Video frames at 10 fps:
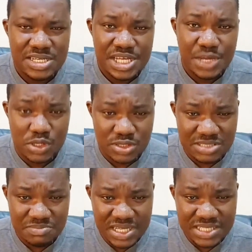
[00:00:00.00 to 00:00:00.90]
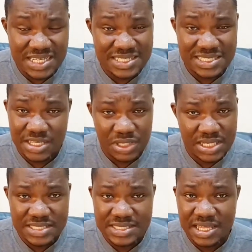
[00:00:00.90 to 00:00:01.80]
He was on the bench yesterday. We
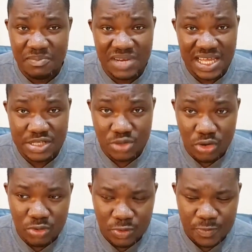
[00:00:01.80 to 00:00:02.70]
didn't see him play at all.